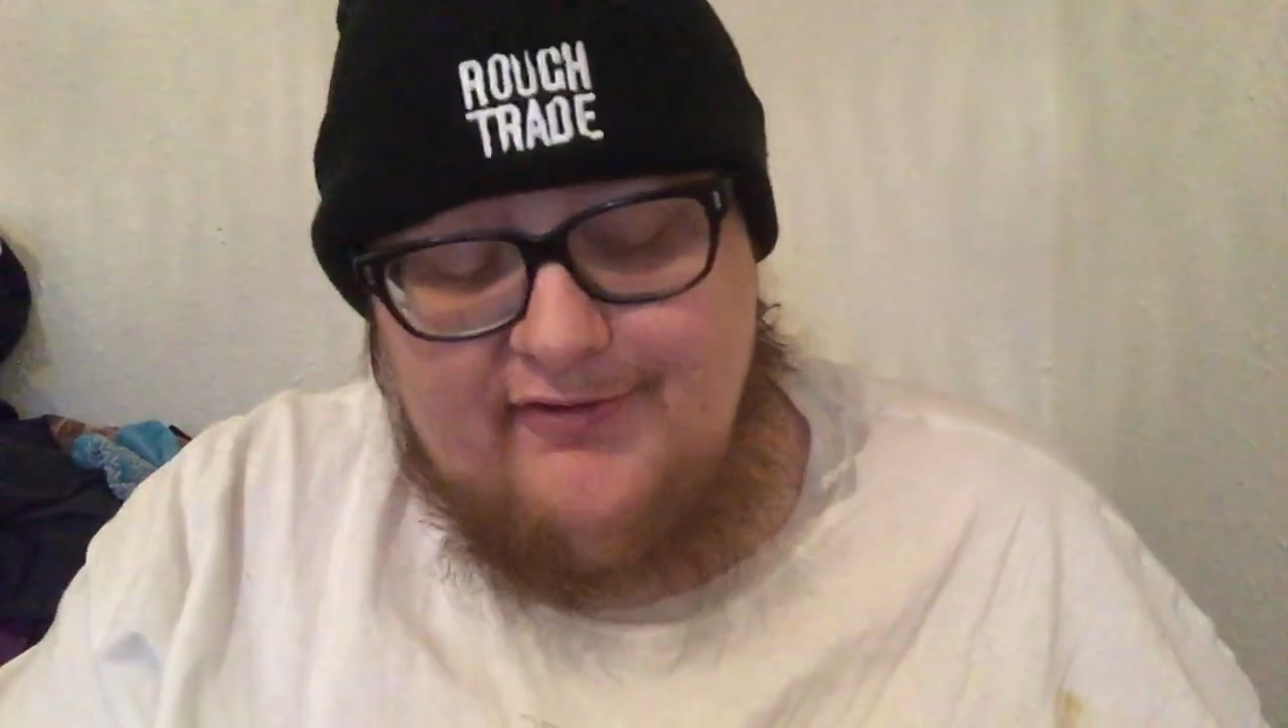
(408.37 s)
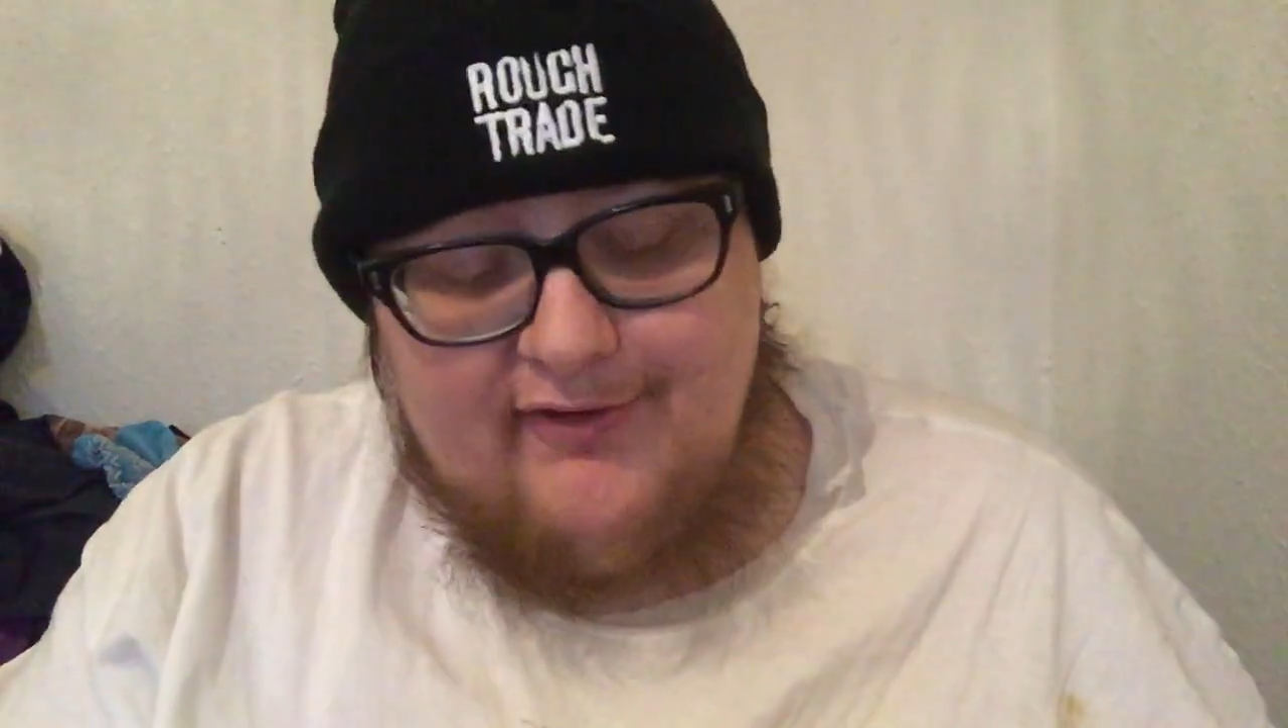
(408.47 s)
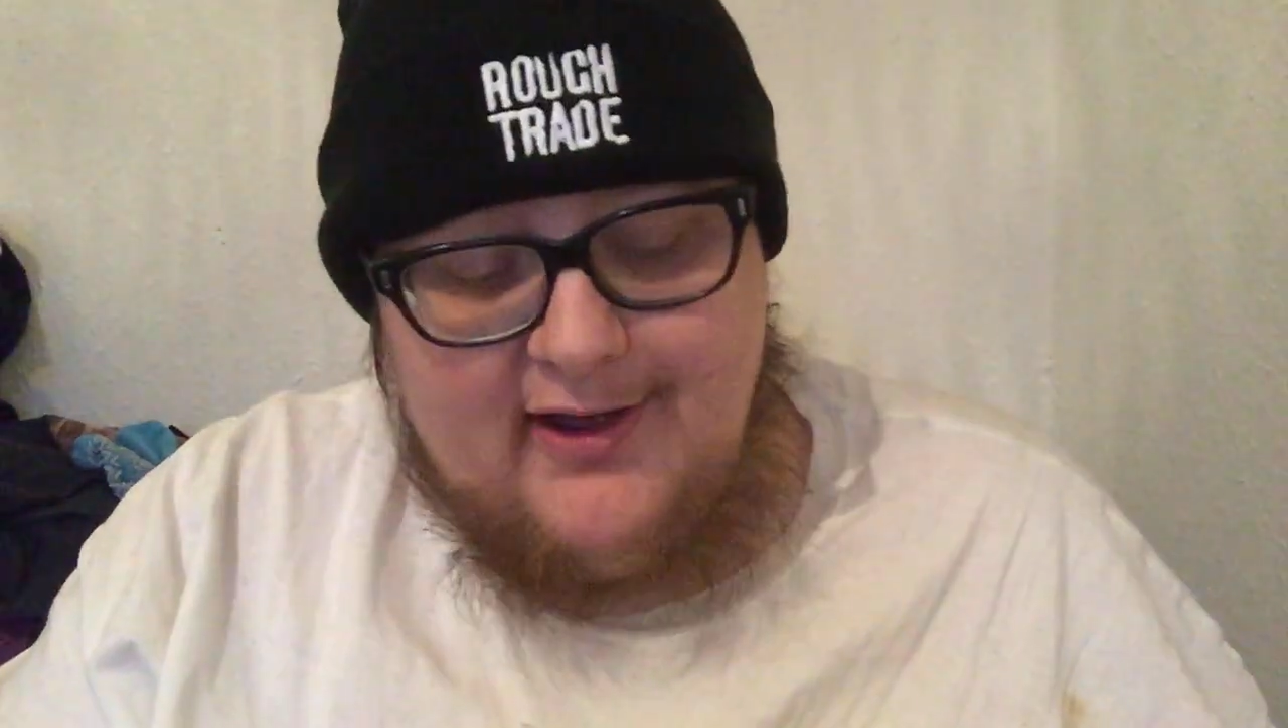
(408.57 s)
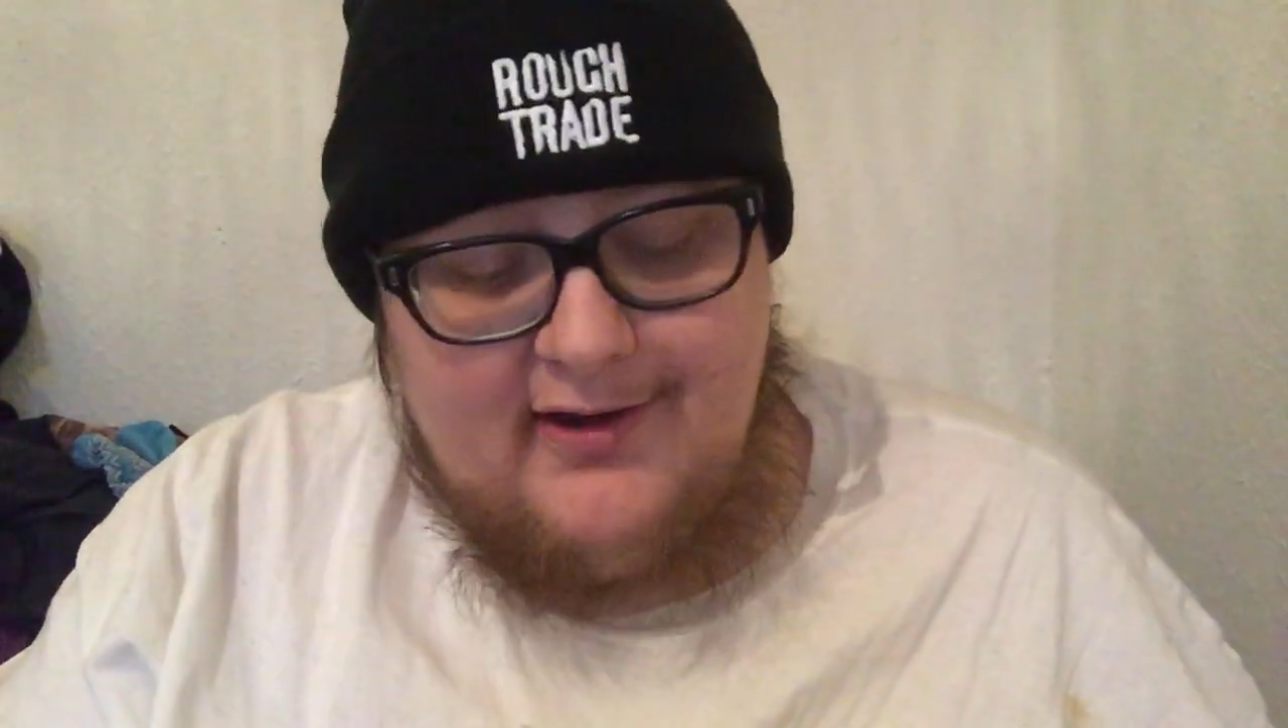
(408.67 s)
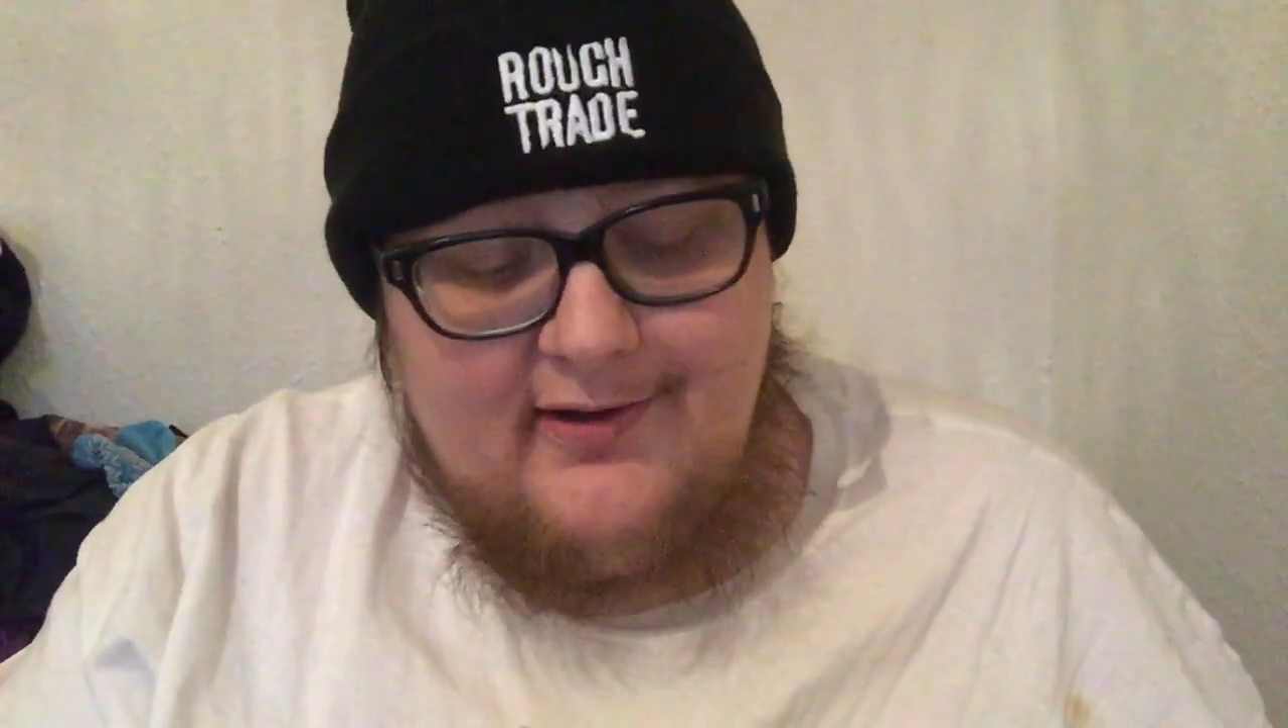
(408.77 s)

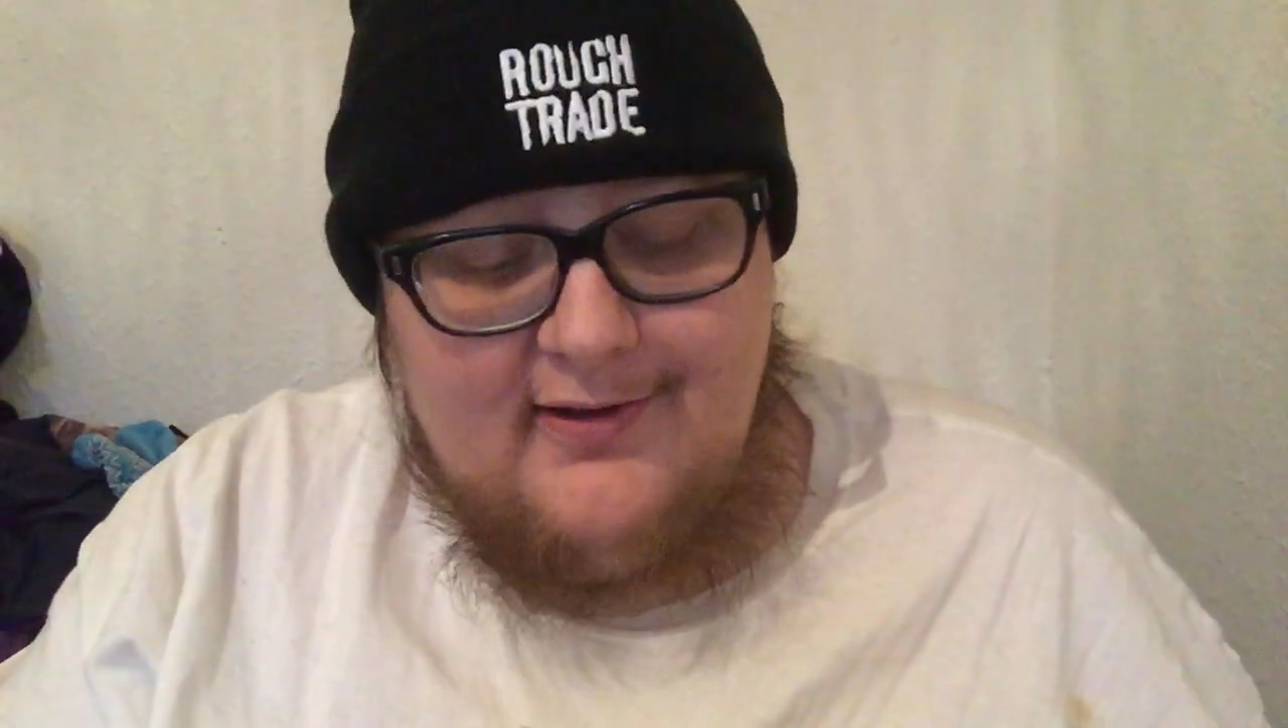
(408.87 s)
fan,